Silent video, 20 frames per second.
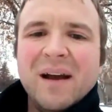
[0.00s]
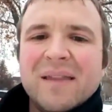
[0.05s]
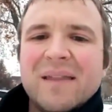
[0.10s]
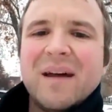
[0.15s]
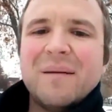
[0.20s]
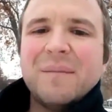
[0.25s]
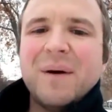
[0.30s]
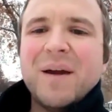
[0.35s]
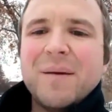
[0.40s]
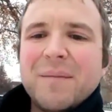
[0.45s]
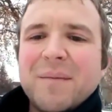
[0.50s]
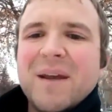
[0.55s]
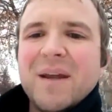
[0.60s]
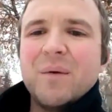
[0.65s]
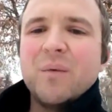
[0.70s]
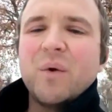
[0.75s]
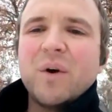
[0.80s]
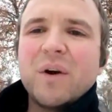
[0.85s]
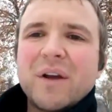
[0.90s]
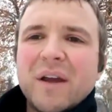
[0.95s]
That might
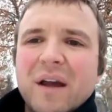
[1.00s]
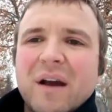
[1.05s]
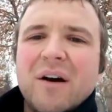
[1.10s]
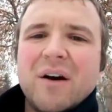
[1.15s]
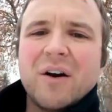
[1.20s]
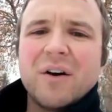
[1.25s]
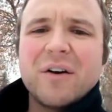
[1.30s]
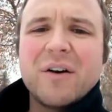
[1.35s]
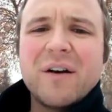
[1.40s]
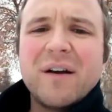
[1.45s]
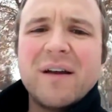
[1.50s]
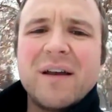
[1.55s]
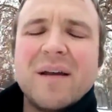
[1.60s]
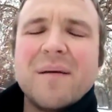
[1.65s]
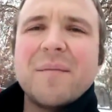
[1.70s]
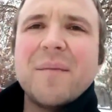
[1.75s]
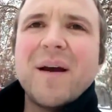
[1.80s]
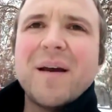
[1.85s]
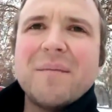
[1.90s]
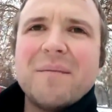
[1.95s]
mean working harder.
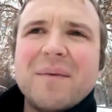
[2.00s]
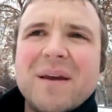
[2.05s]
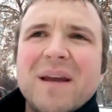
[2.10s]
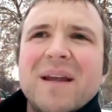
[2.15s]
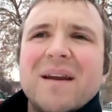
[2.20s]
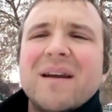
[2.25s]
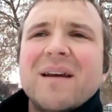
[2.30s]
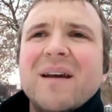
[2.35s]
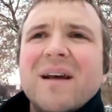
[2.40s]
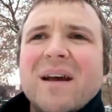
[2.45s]
It might mean